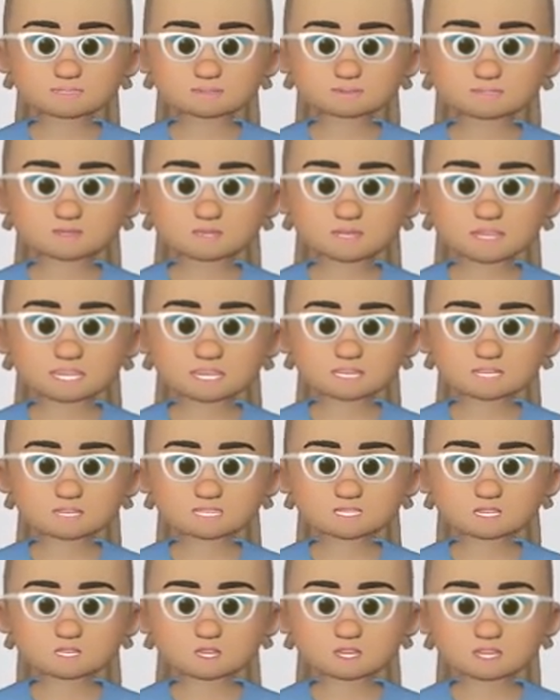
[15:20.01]
And we have
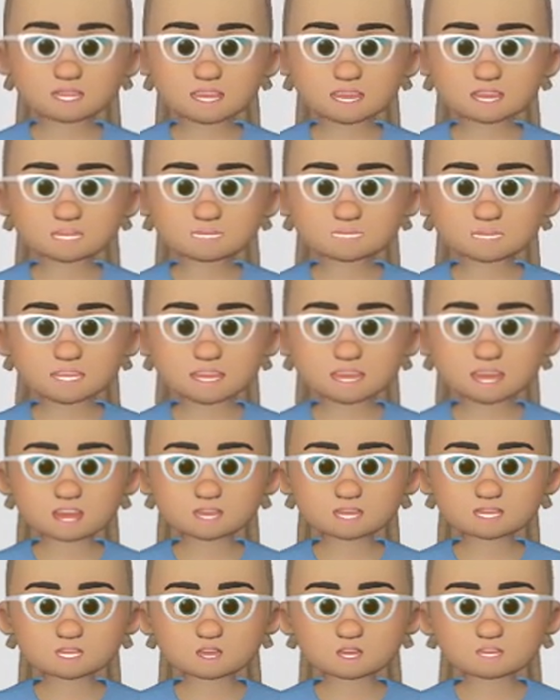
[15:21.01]
seen such
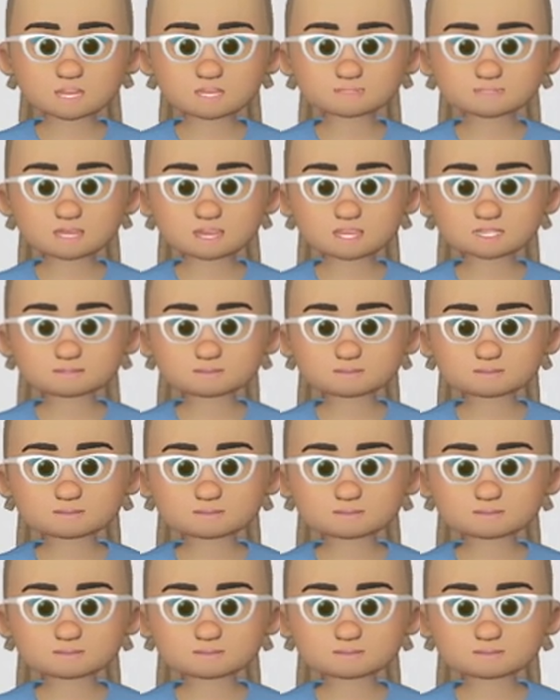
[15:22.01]
reactions before.